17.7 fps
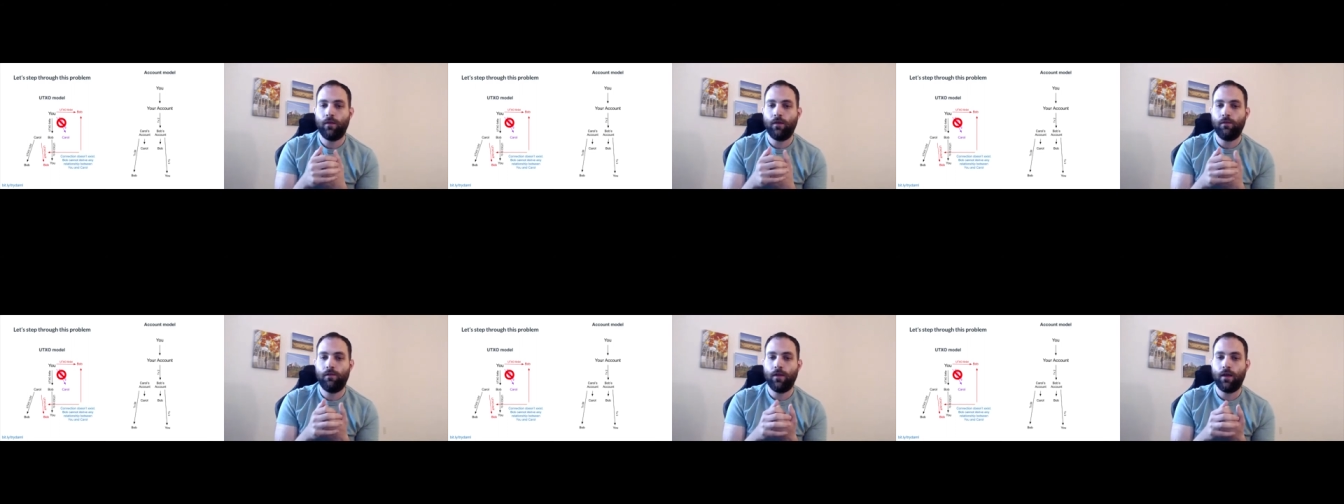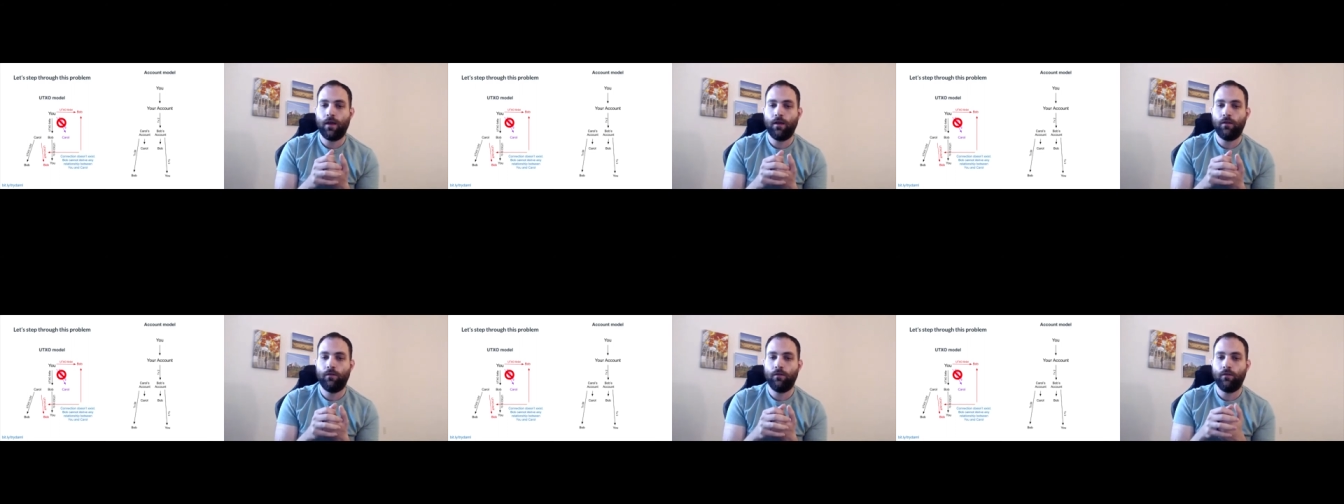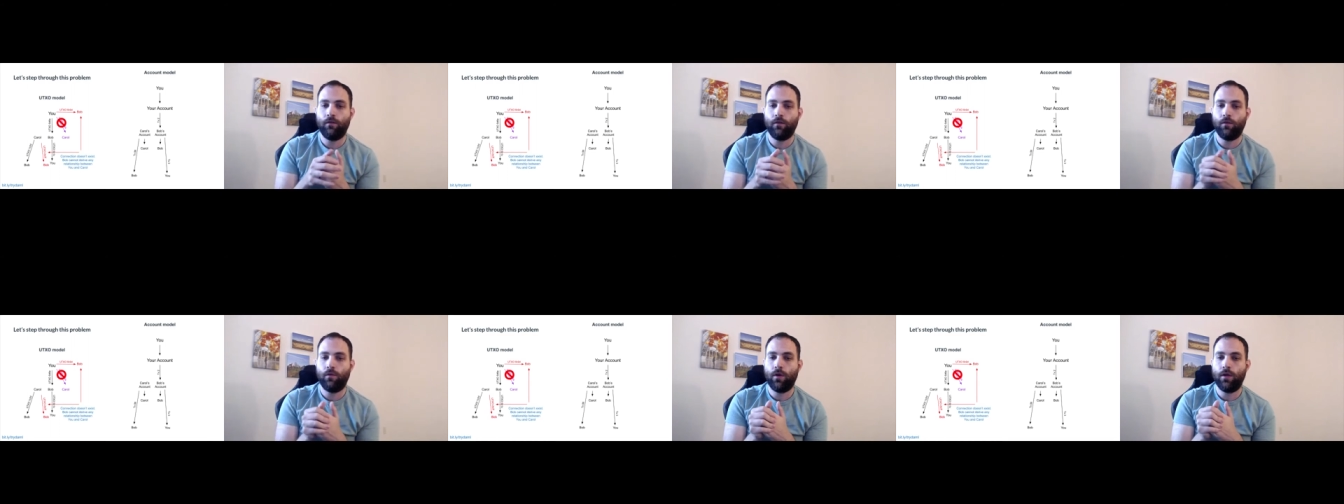if that answers
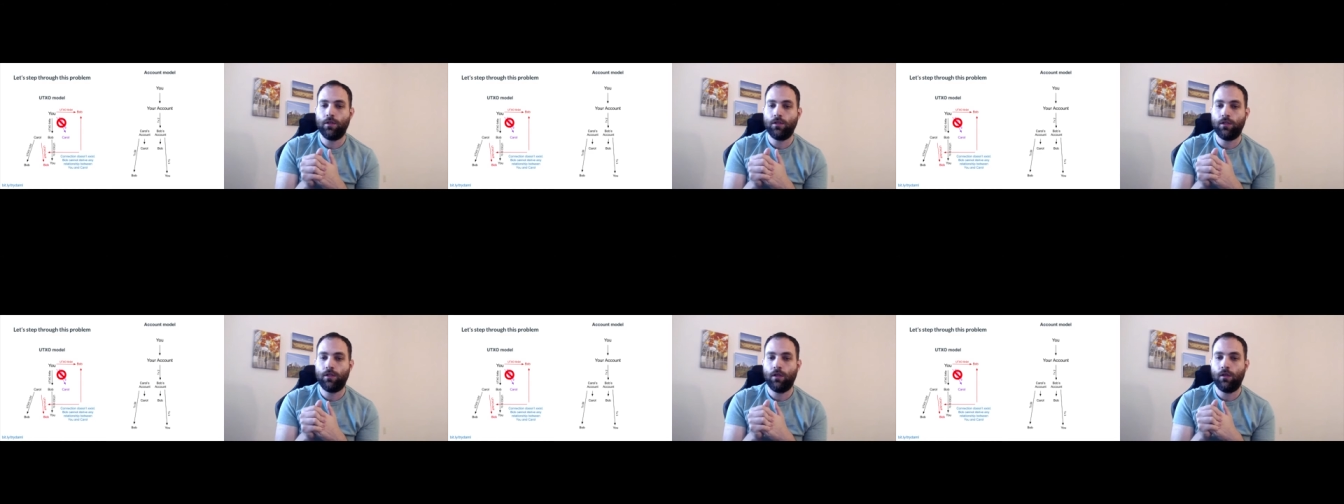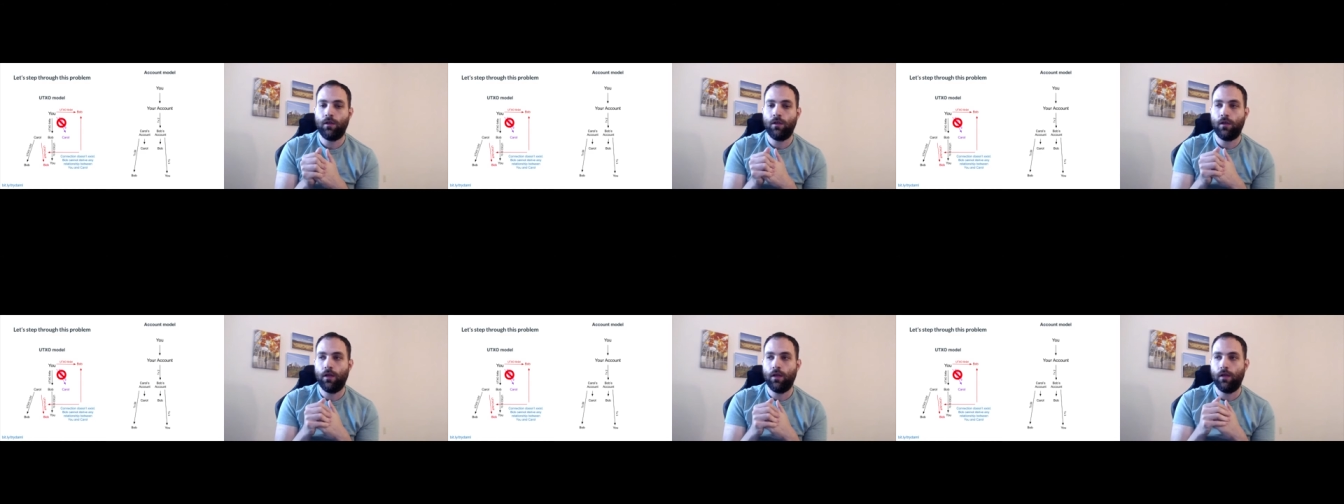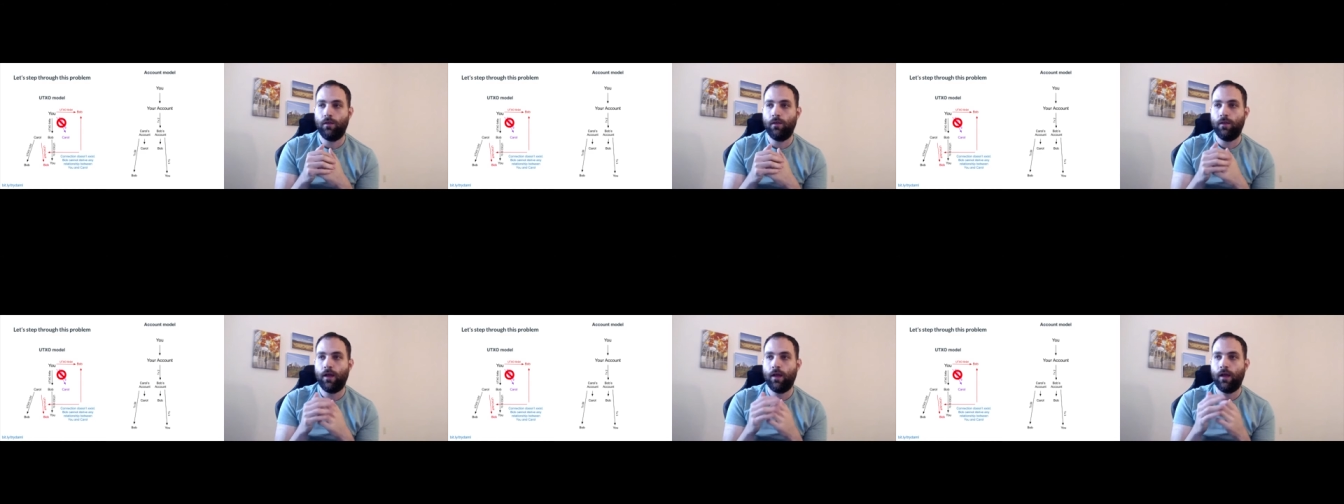your question,
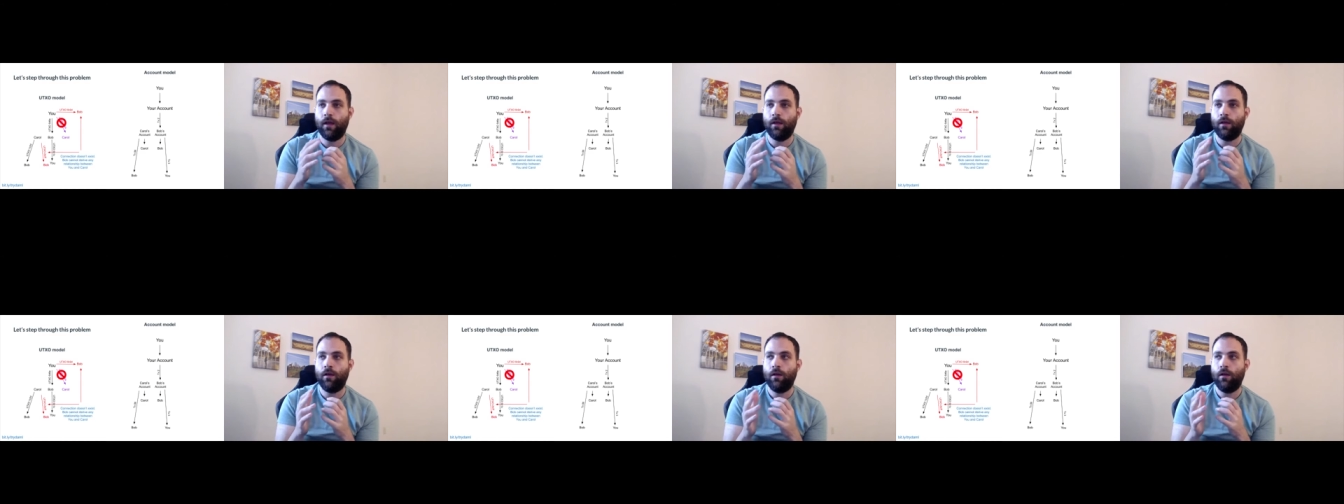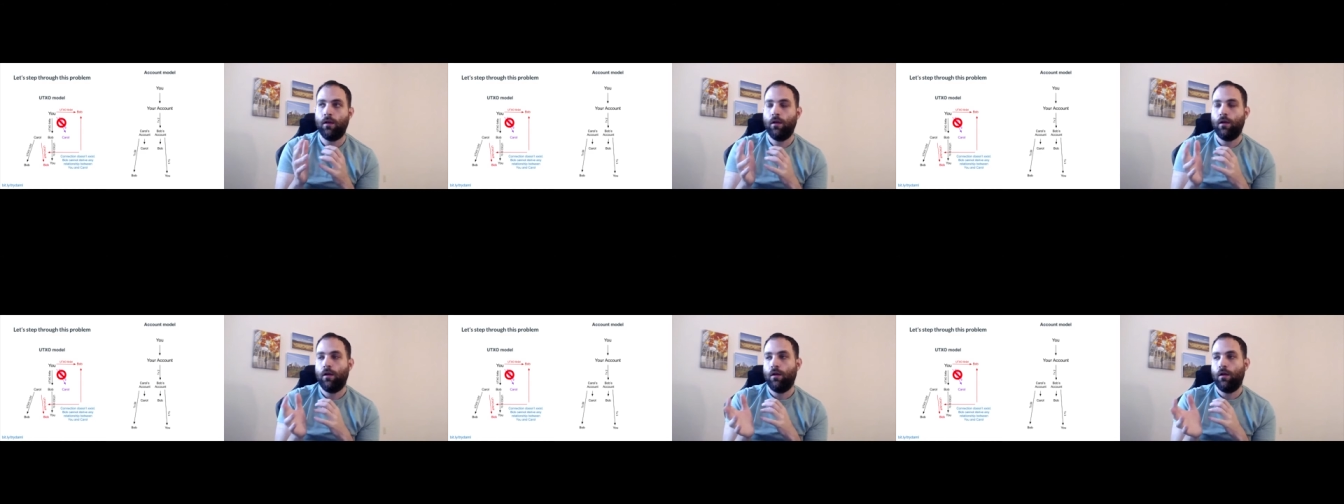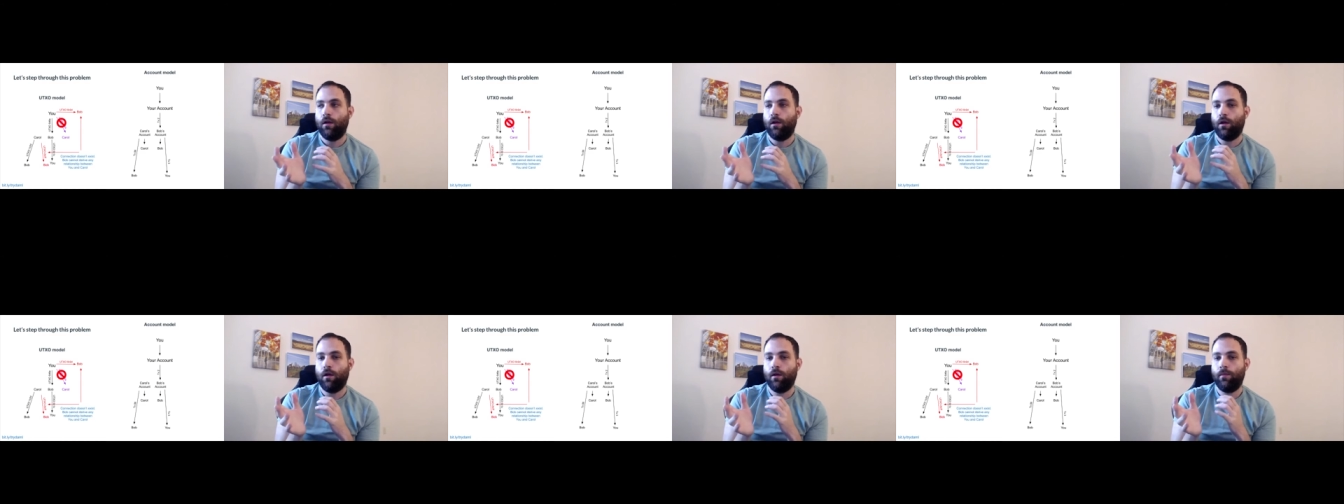in that
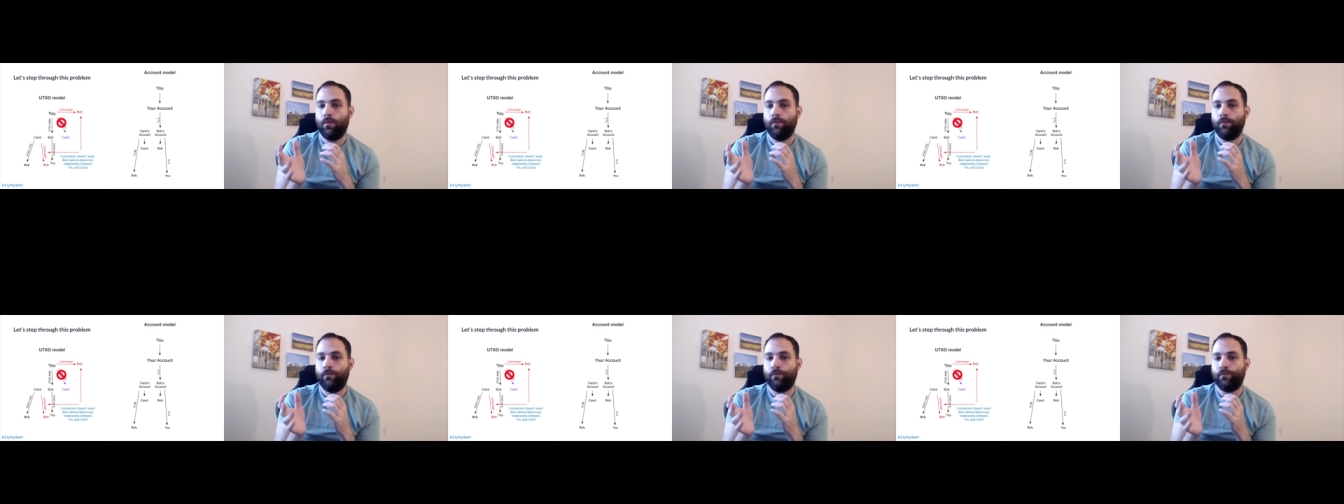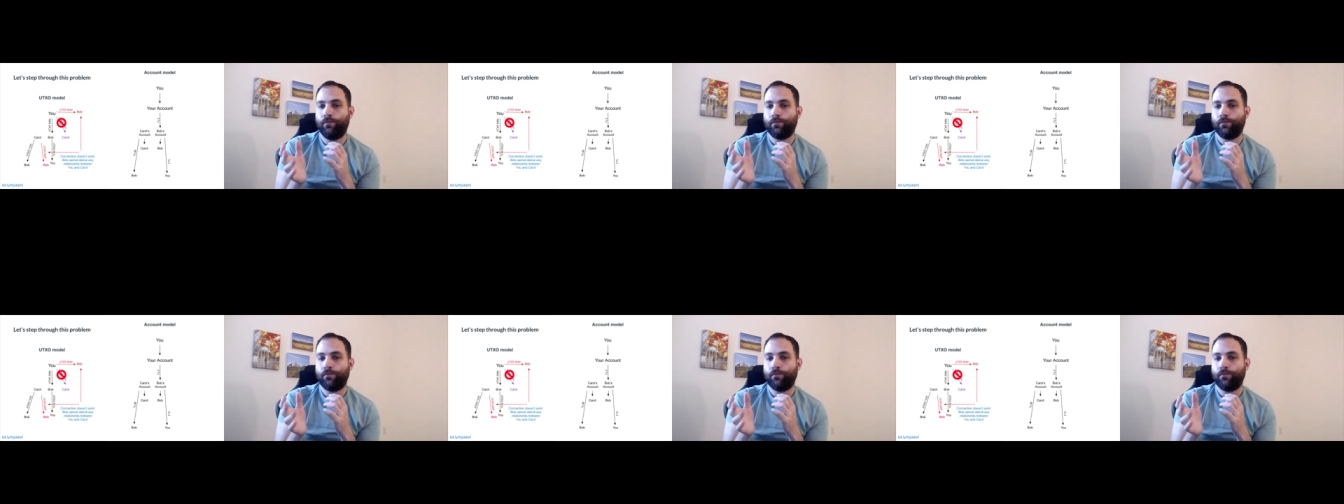um,